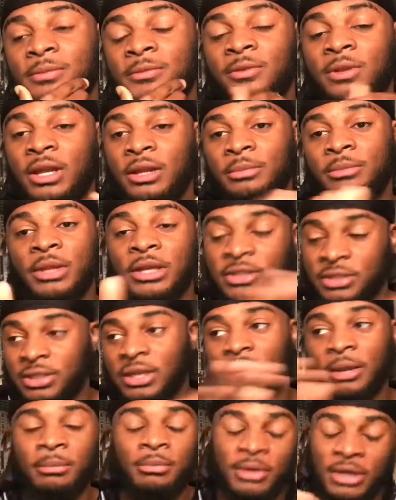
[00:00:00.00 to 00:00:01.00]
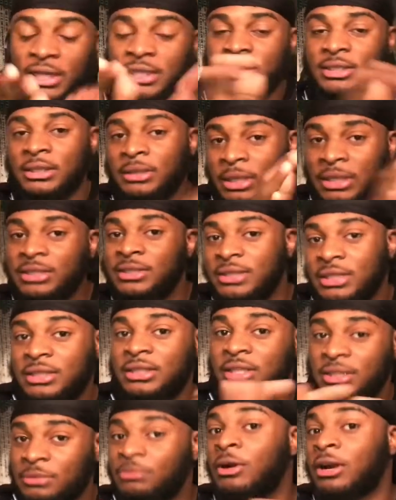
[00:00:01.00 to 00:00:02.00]
But that's
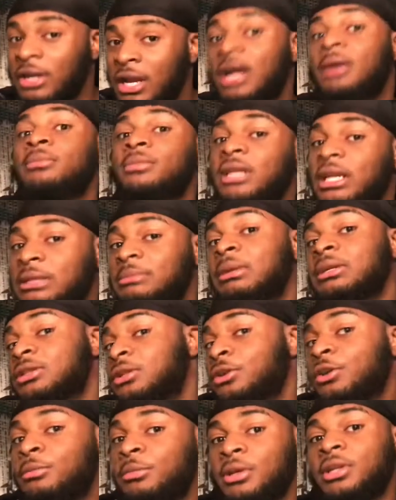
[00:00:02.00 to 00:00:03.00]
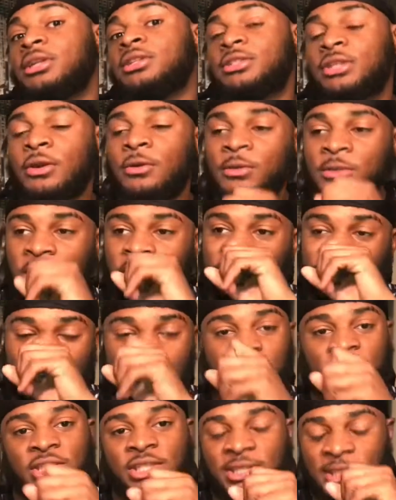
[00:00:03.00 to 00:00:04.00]
right now I'm like my third month into the hotel, but
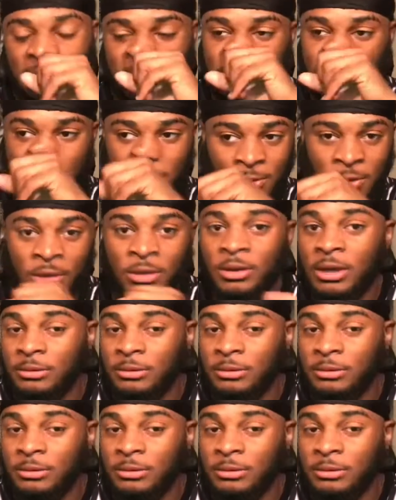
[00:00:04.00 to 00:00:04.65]
I'm just saying, you know,